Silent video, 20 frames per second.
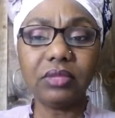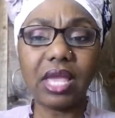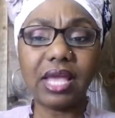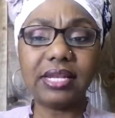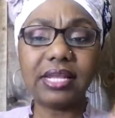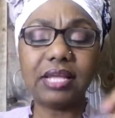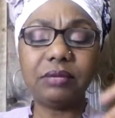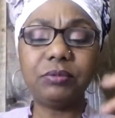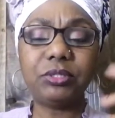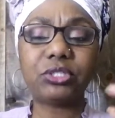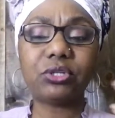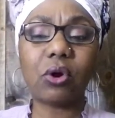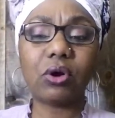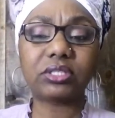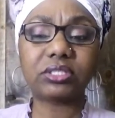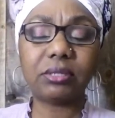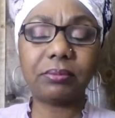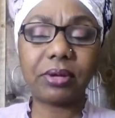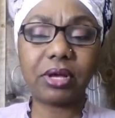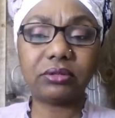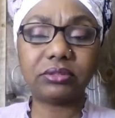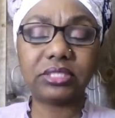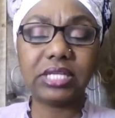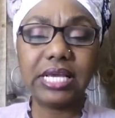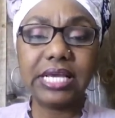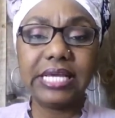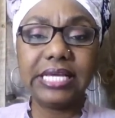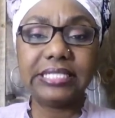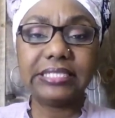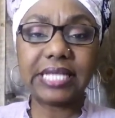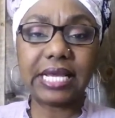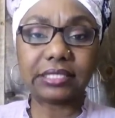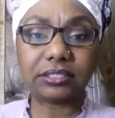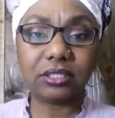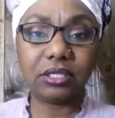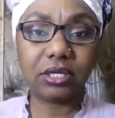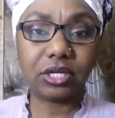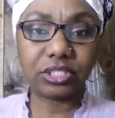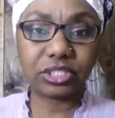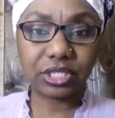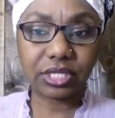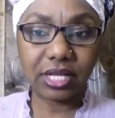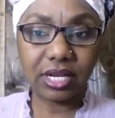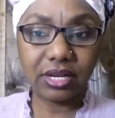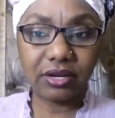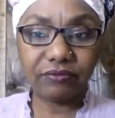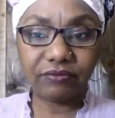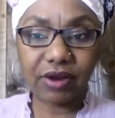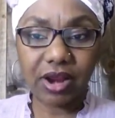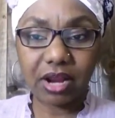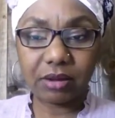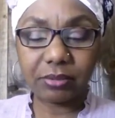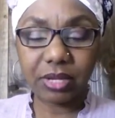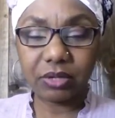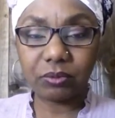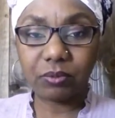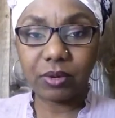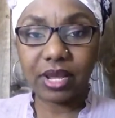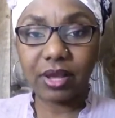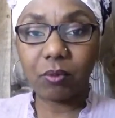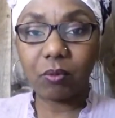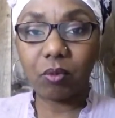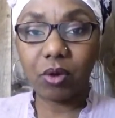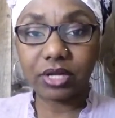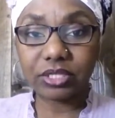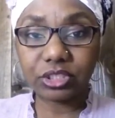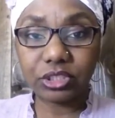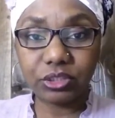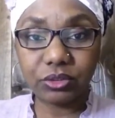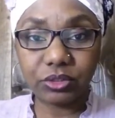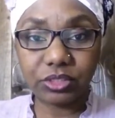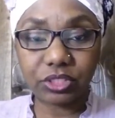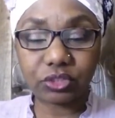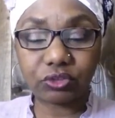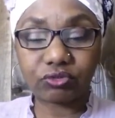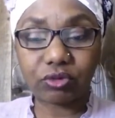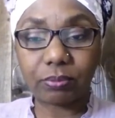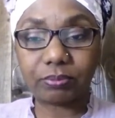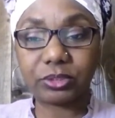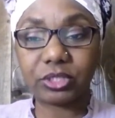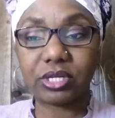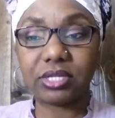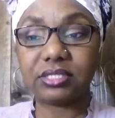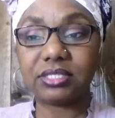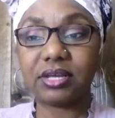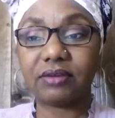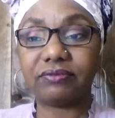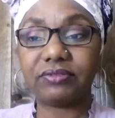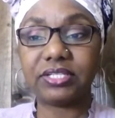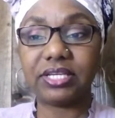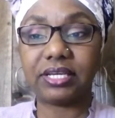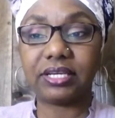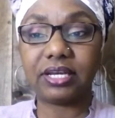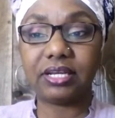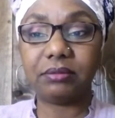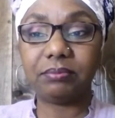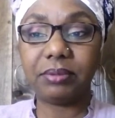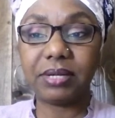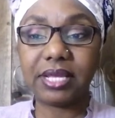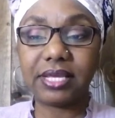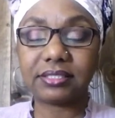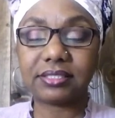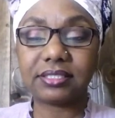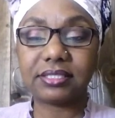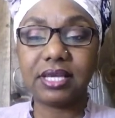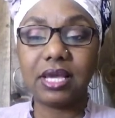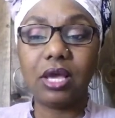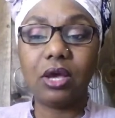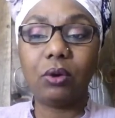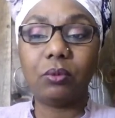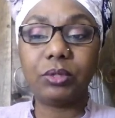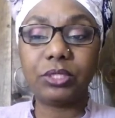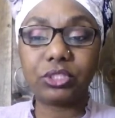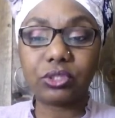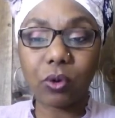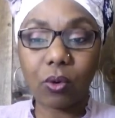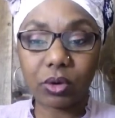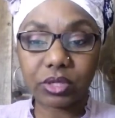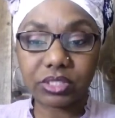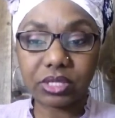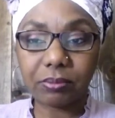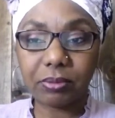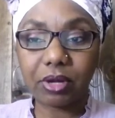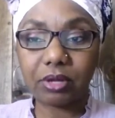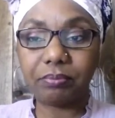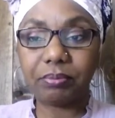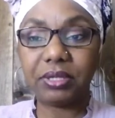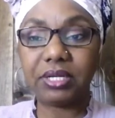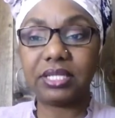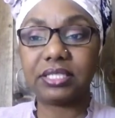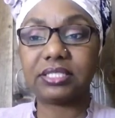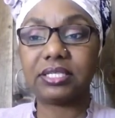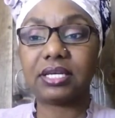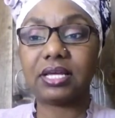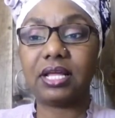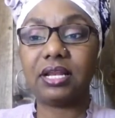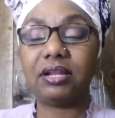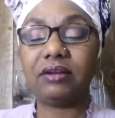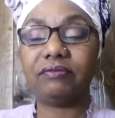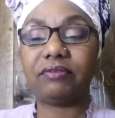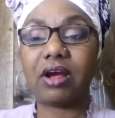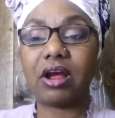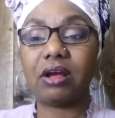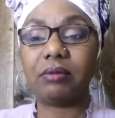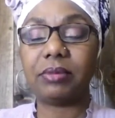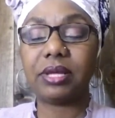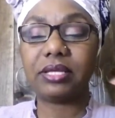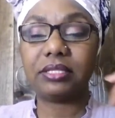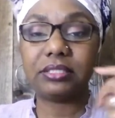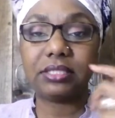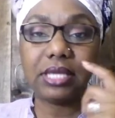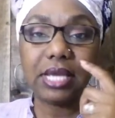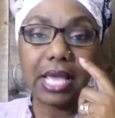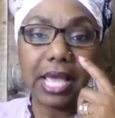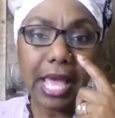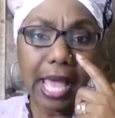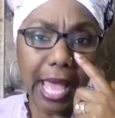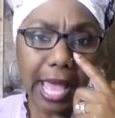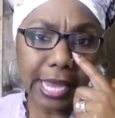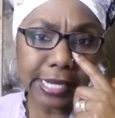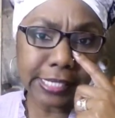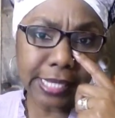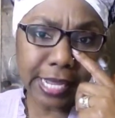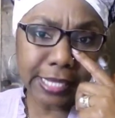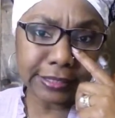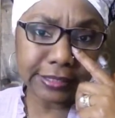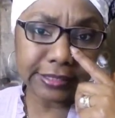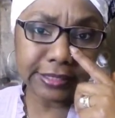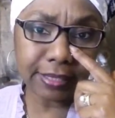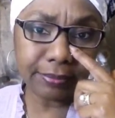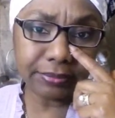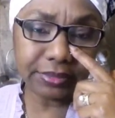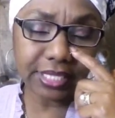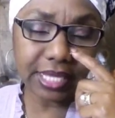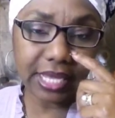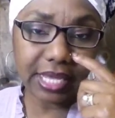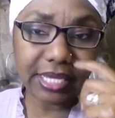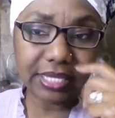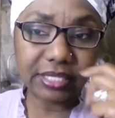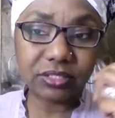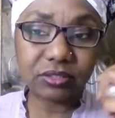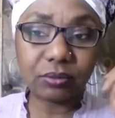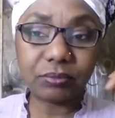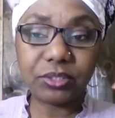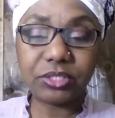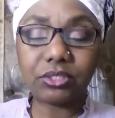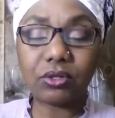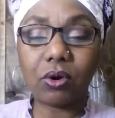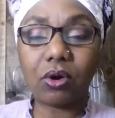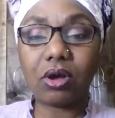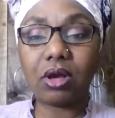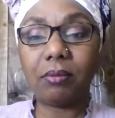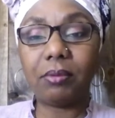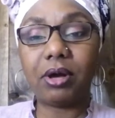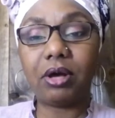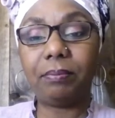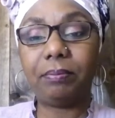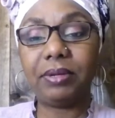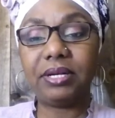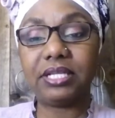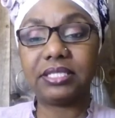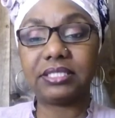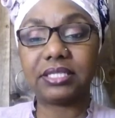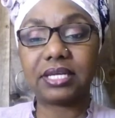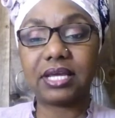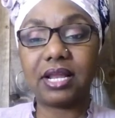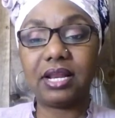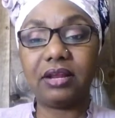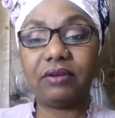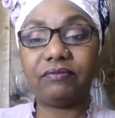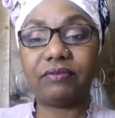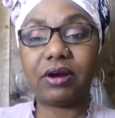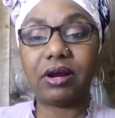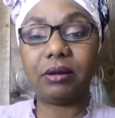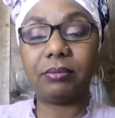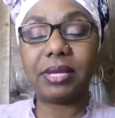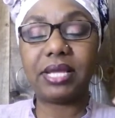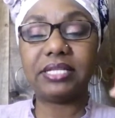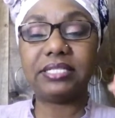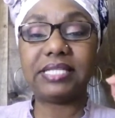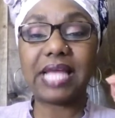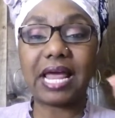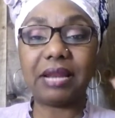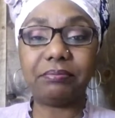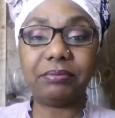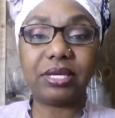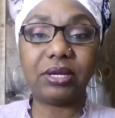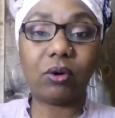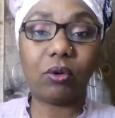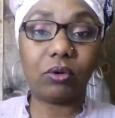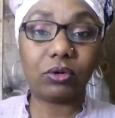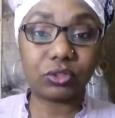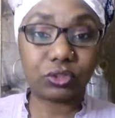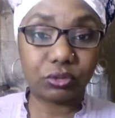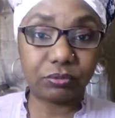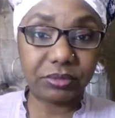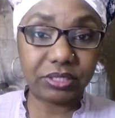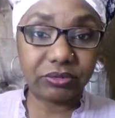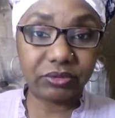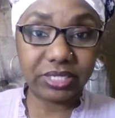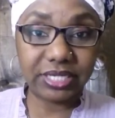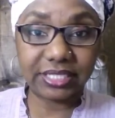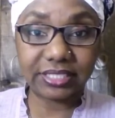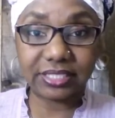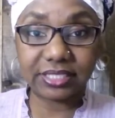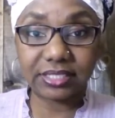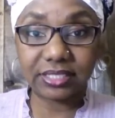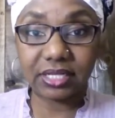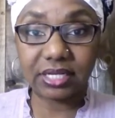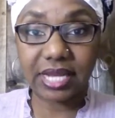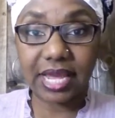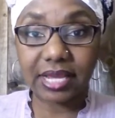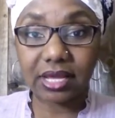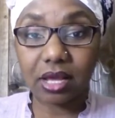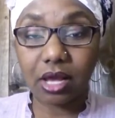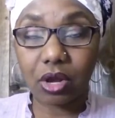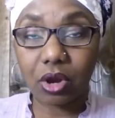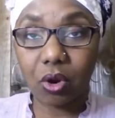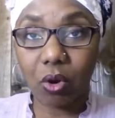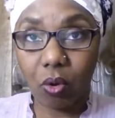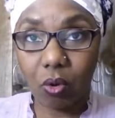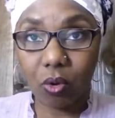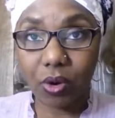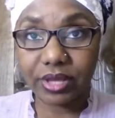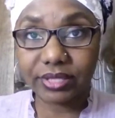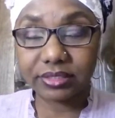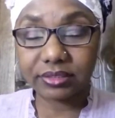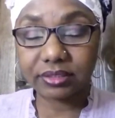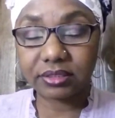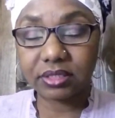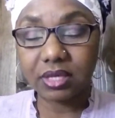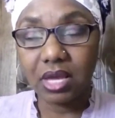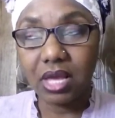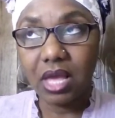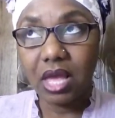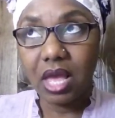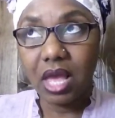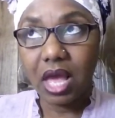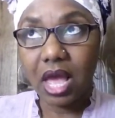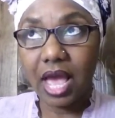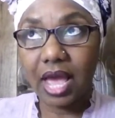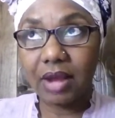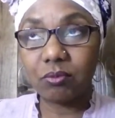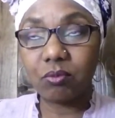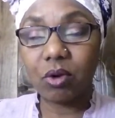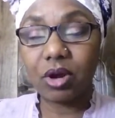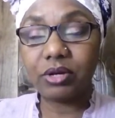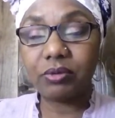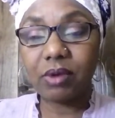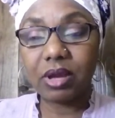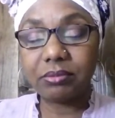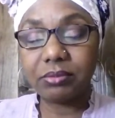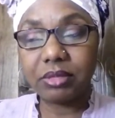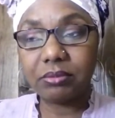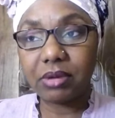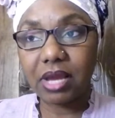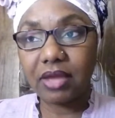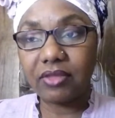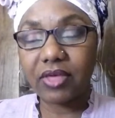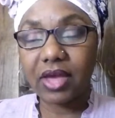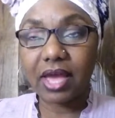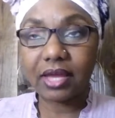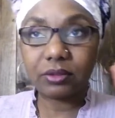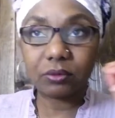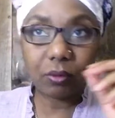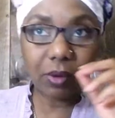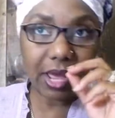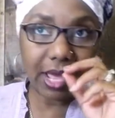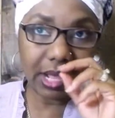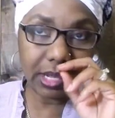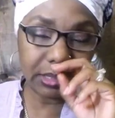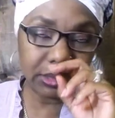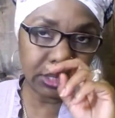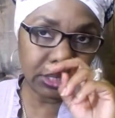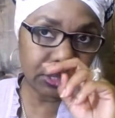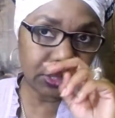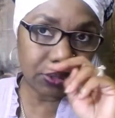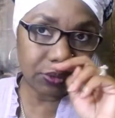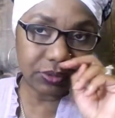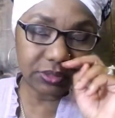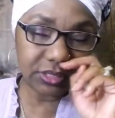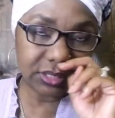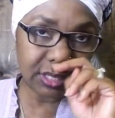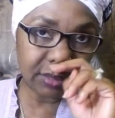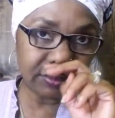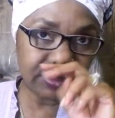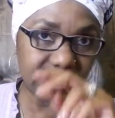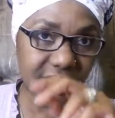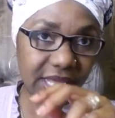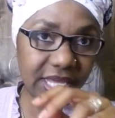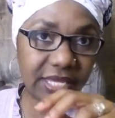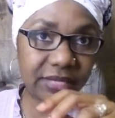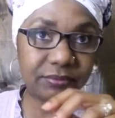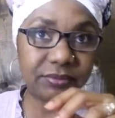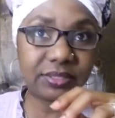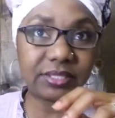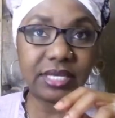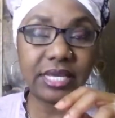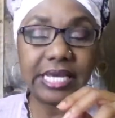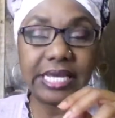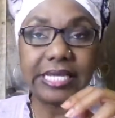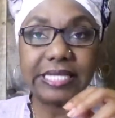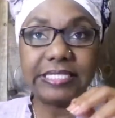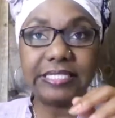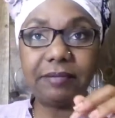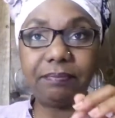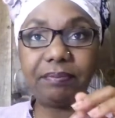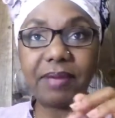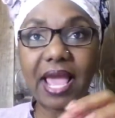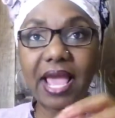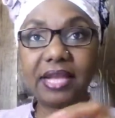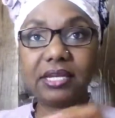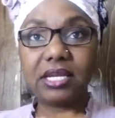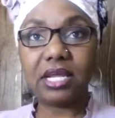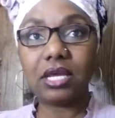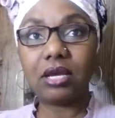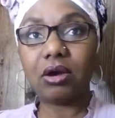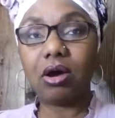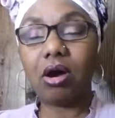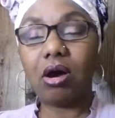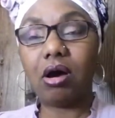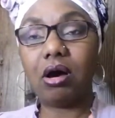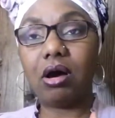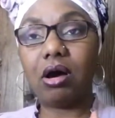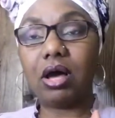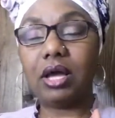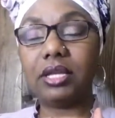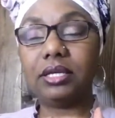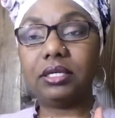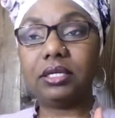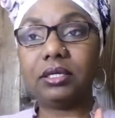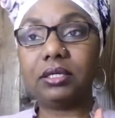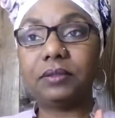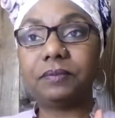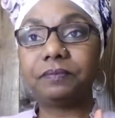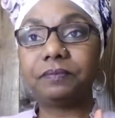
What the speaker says: And then we talked about technological environment, where what new disruptions have taken place. We talked about political environment. And sometimes when we talk about political environment, that may also be related to like a cause. And what do I mean by that? Well, sometimes depending on